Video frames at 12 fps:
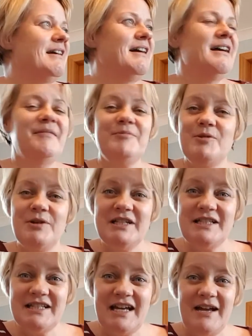I'm
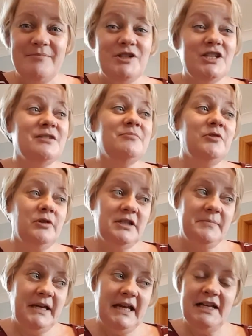just going
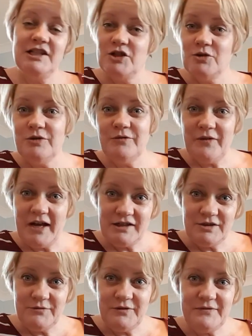to be head to toe in
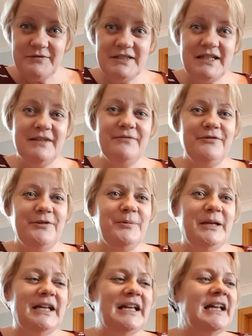factor 50 for the
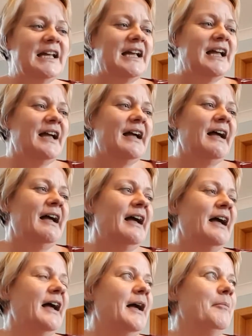week.
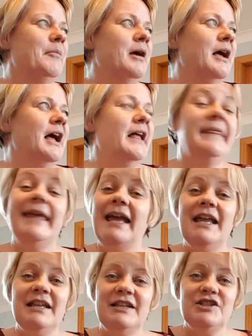And
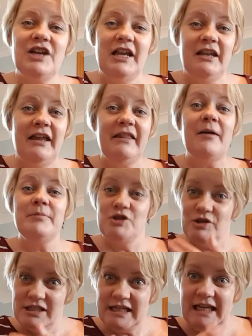then that would
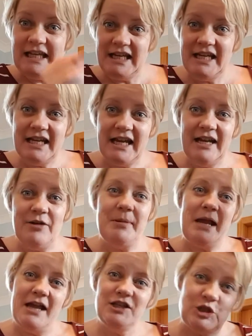be during the day, and then at night I'll
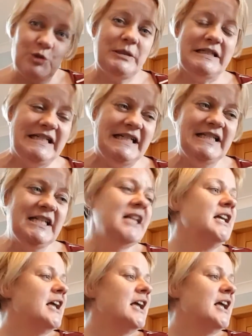be head to toe in DEET.